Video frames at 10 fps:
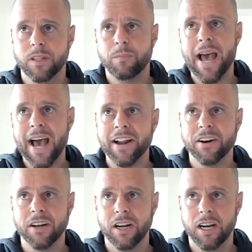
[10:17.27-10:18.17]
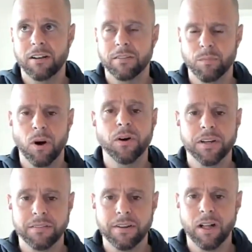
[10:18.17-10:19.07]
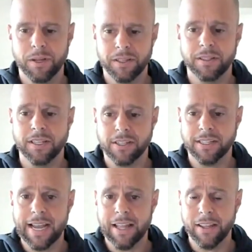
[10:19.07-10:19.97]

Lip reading: pattern of component development and things like that.